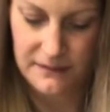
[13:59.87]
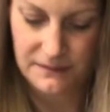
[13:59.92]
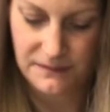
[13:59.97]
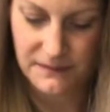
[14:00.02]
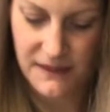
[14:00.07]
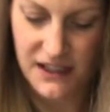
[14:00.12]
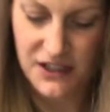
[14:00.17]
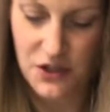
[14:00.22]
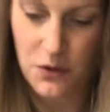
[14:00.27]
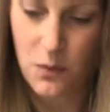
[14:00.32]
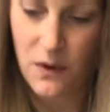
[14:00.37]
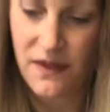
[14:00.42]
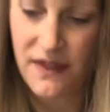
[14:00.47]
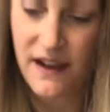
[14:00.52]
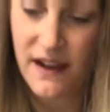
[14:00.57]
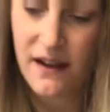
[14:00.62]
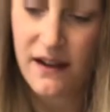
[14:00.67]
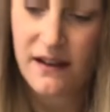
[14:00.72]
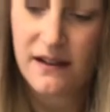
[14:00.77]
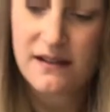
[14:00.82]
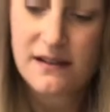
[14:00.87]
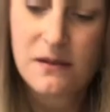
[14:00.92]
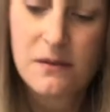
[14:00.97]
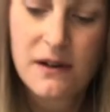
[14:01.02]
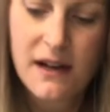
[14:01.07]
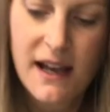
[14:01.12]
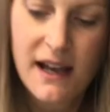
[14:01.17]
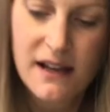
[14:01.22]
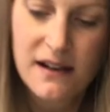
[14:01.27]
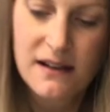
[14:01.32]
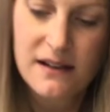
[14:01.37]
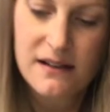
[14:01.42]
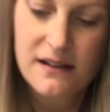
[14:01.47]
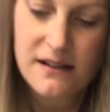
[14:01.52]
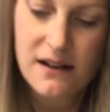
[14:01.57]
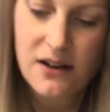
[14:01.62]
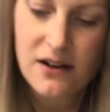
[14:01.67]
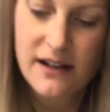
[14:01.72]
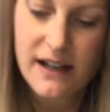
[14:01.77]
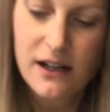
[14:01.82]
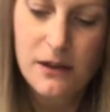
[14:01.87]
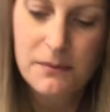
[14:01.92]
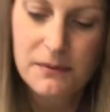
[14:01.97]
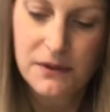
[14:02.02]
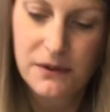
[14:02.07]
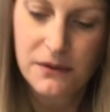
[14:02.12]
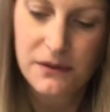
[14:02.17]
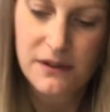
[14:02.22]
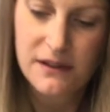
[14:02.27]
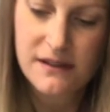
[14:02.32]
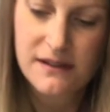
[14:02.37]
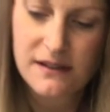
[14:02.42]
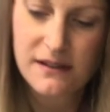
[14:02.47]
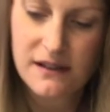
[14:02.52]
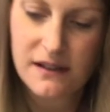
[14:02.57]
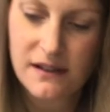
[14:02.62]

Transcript: Actually, one thing I also want to add are kelp noodles.